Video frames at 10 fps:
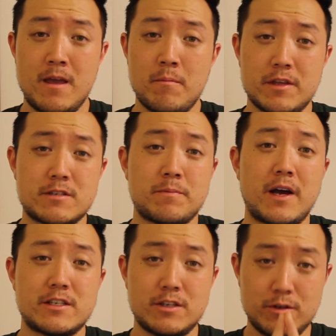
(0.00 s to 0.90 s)
But this
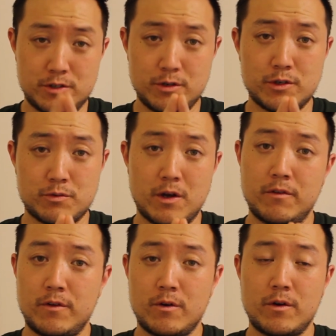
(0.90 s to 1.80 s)
applies to you too as well.
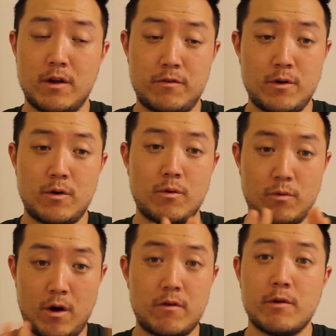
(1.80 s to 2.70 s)
If you're
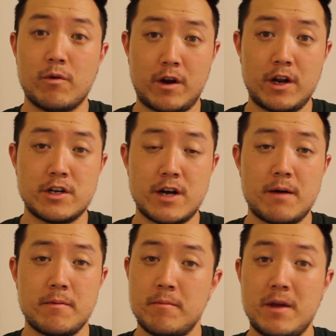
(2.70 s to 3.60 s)
already working a
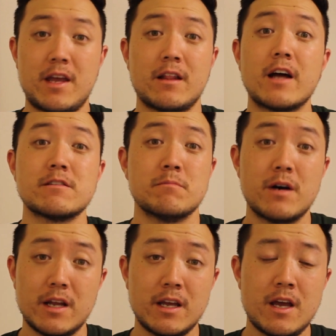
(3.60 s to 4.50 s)
job and making lots of
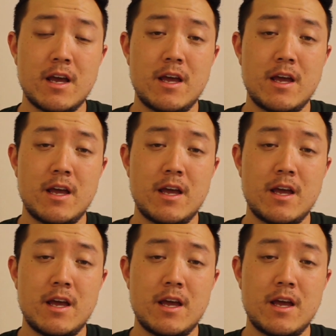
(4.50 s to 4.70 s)
money,